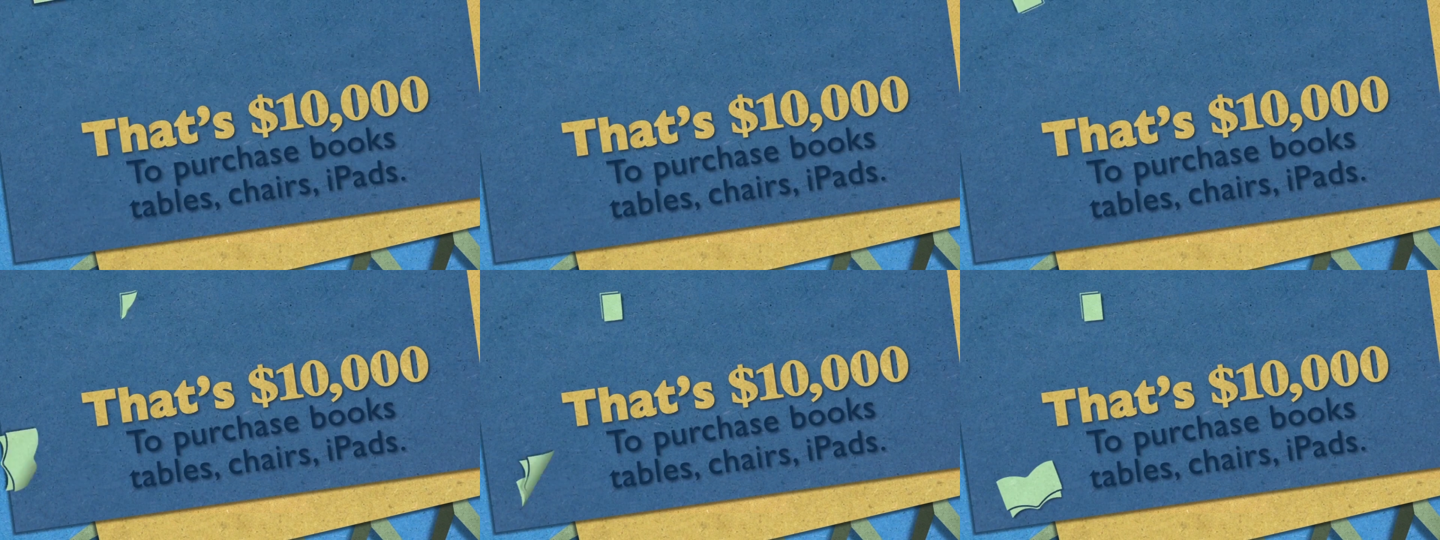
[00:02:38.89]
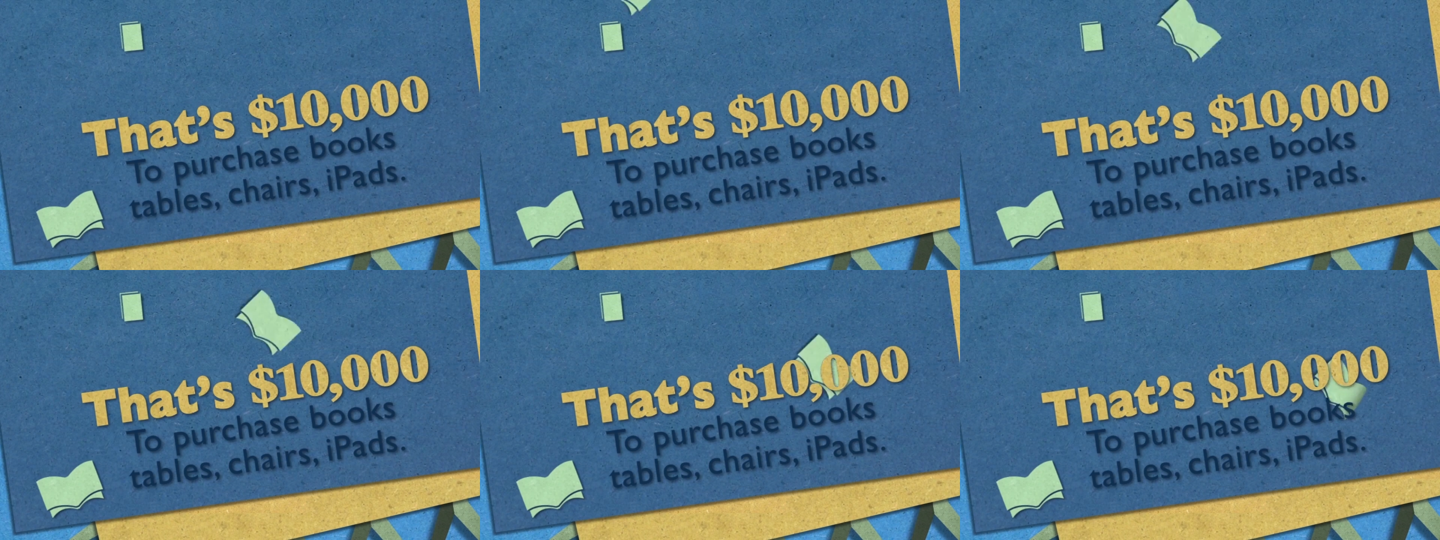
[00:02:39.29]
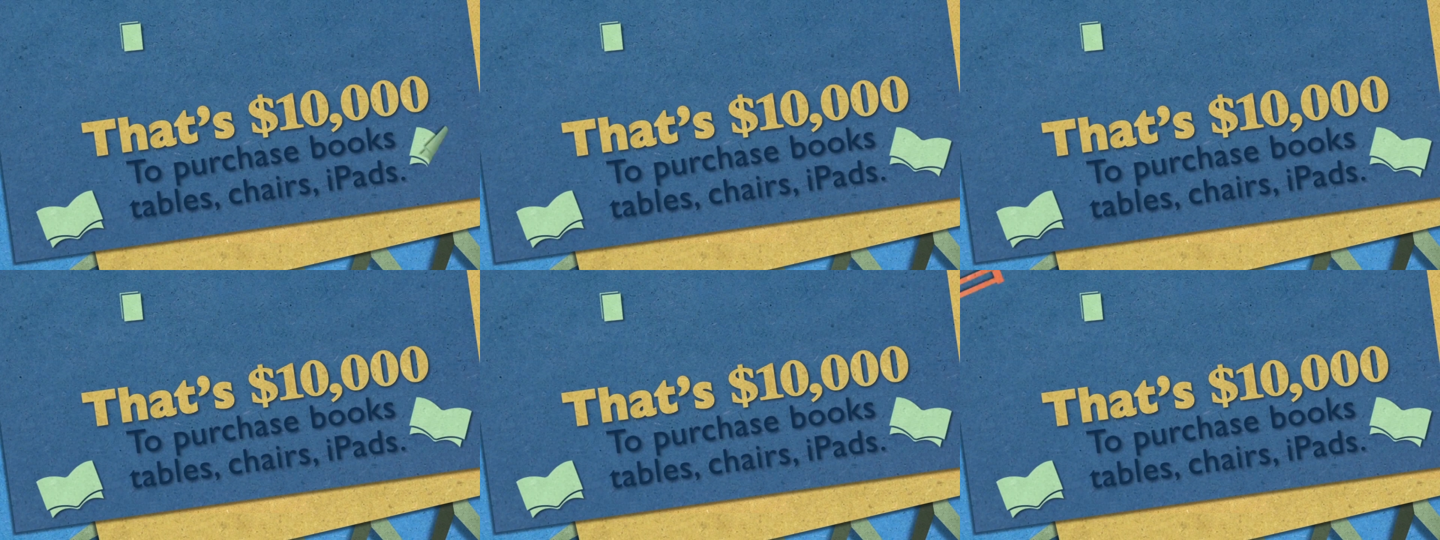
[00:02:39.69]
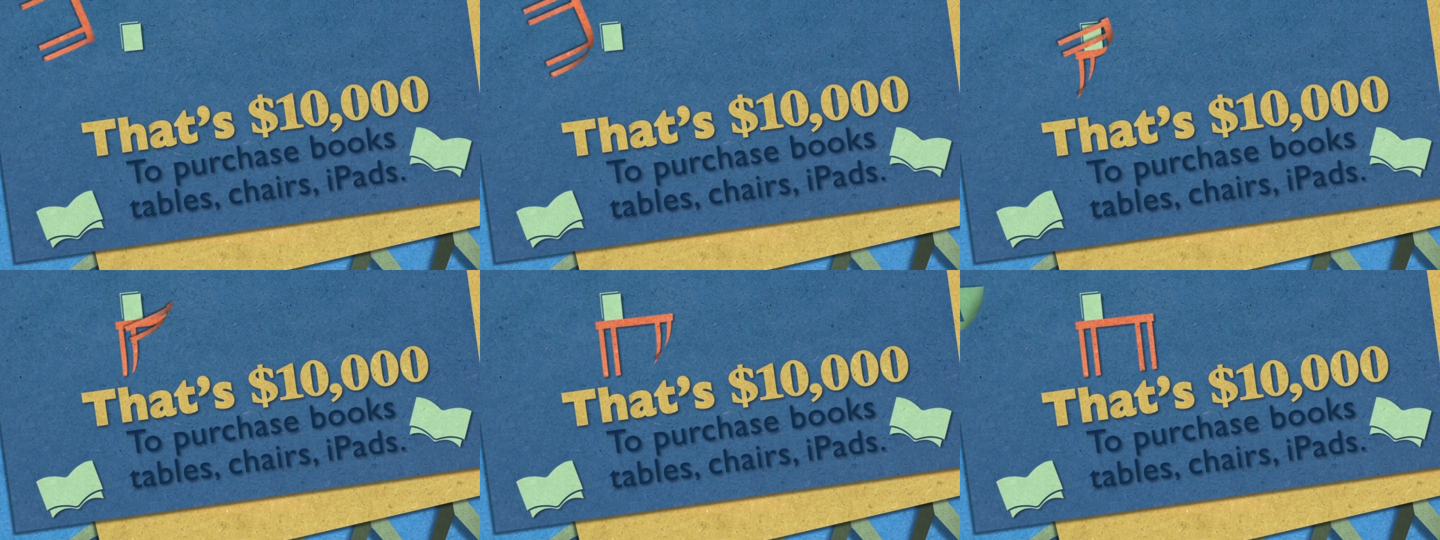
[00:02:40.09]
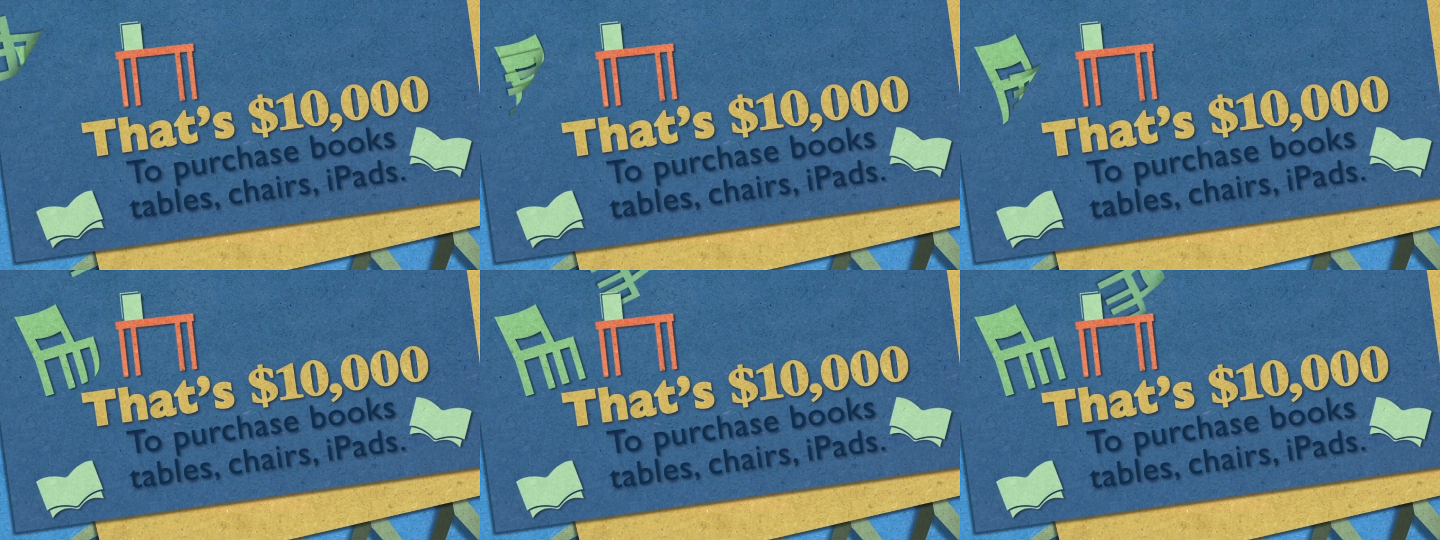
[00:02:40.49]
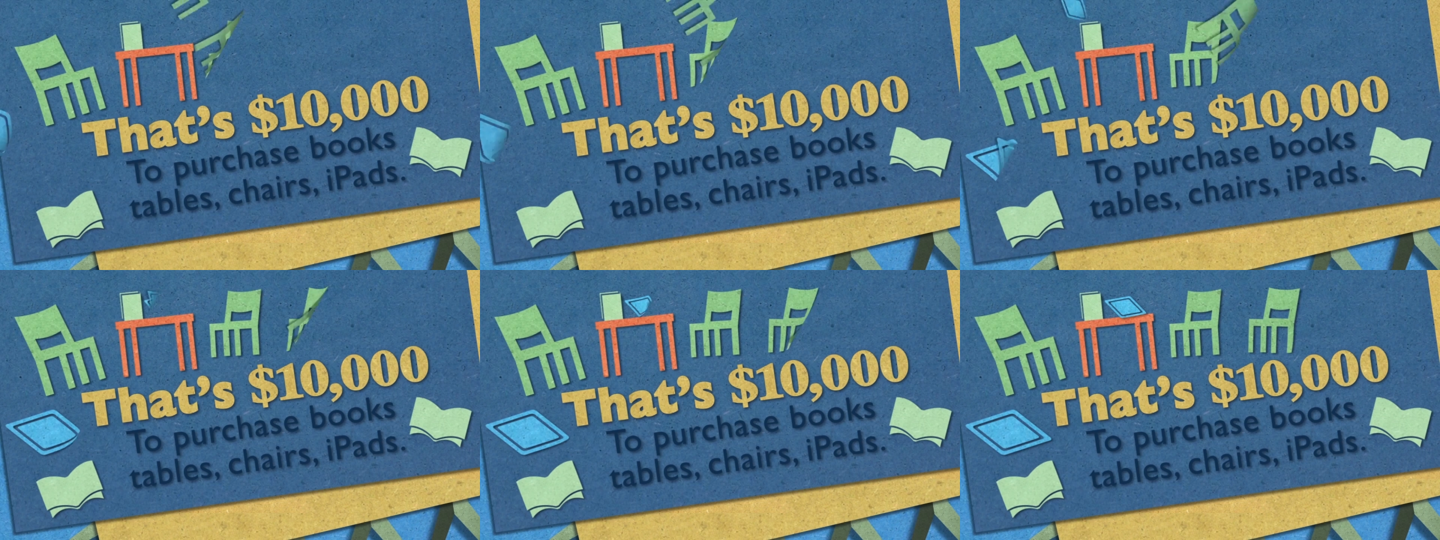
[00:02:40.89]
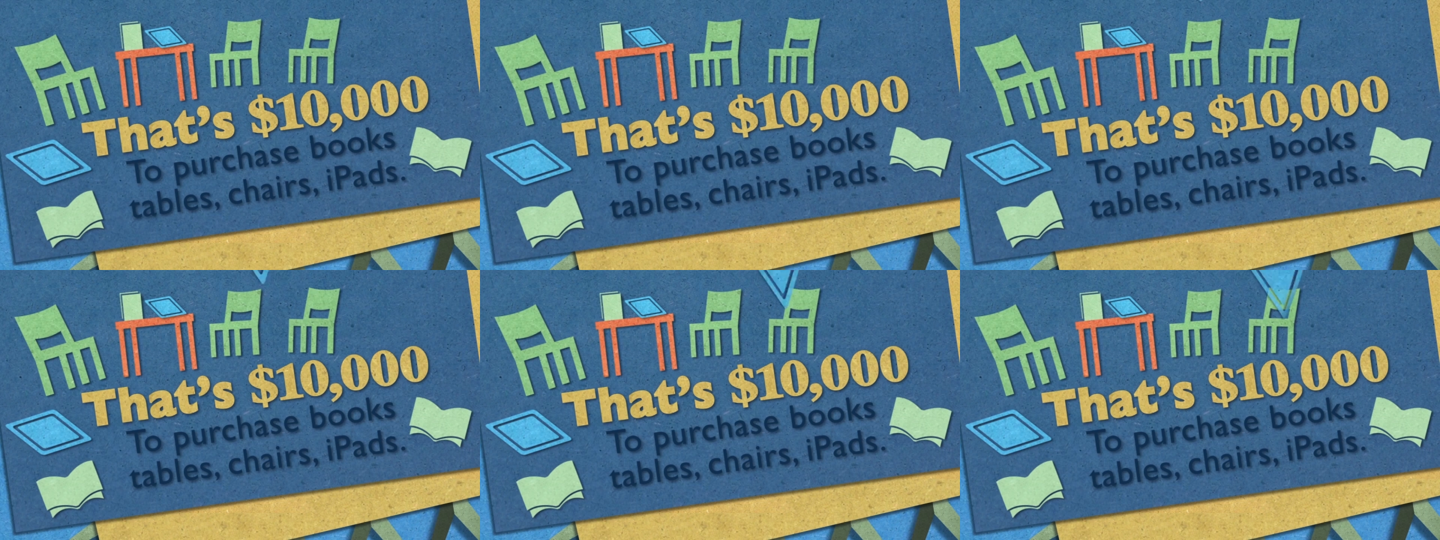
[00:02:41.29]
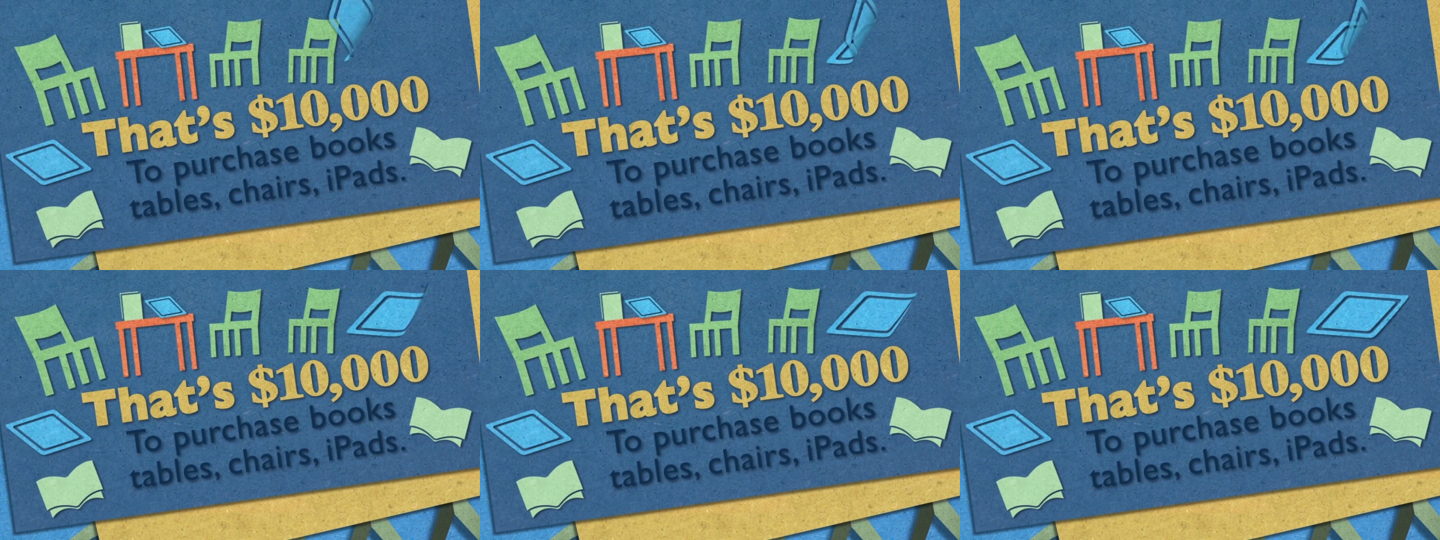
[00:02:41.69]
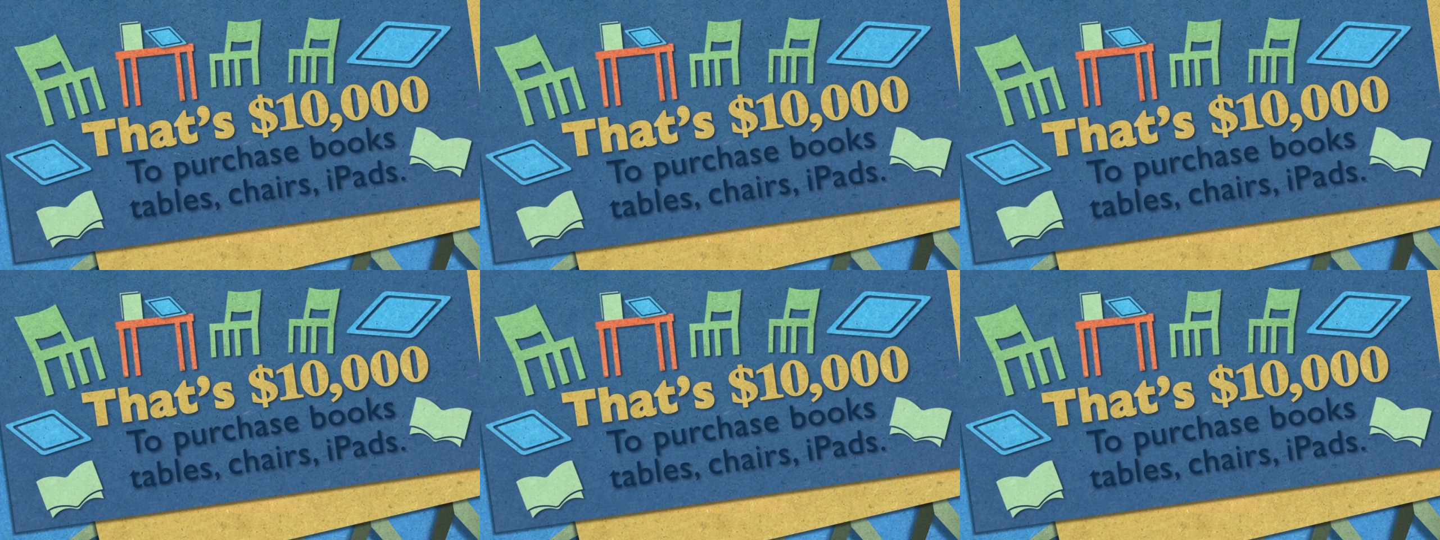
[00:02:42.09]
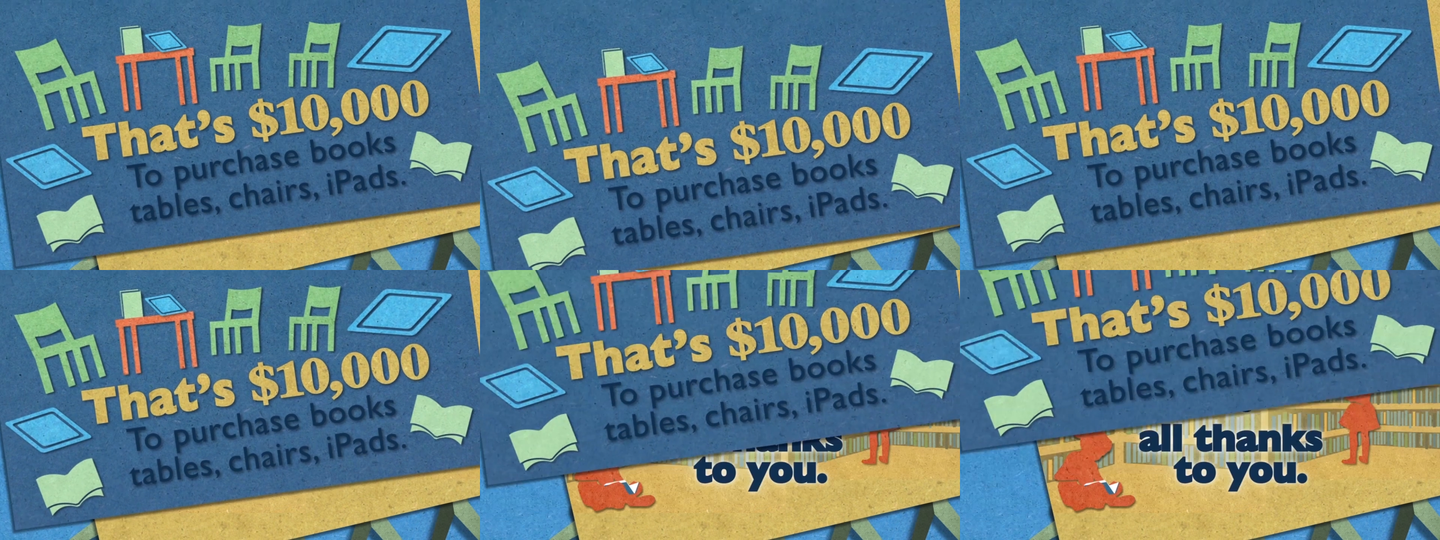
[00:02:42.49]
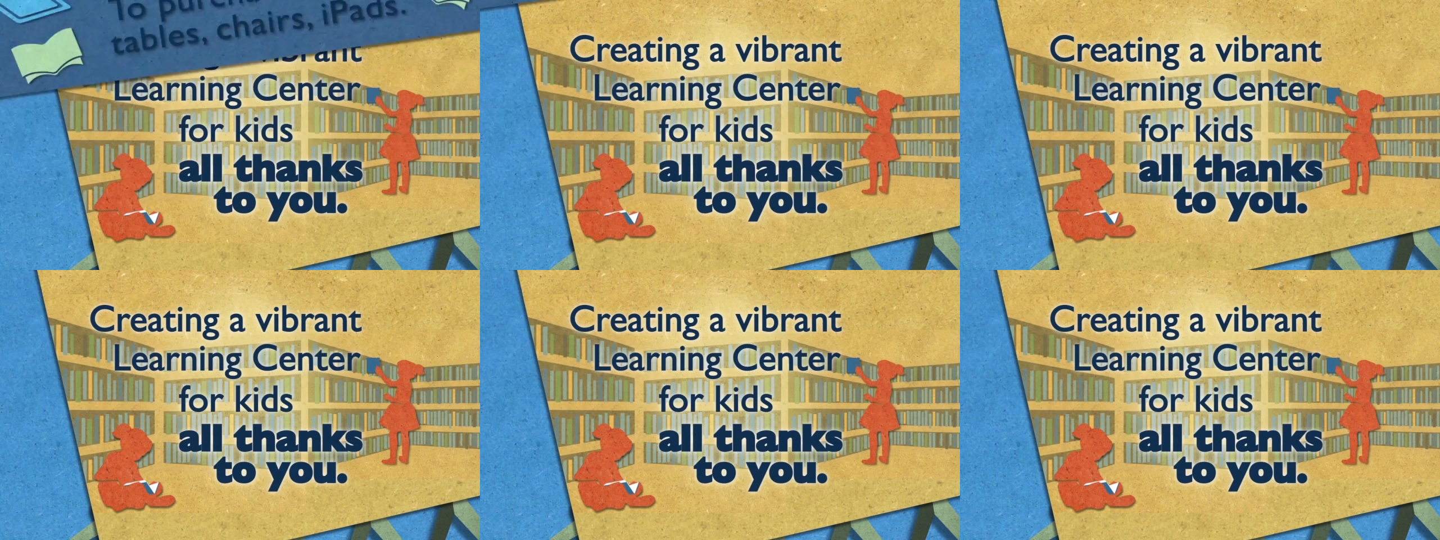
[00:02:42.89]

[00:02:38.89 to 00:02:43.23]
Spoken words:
[unreadable: no face in view]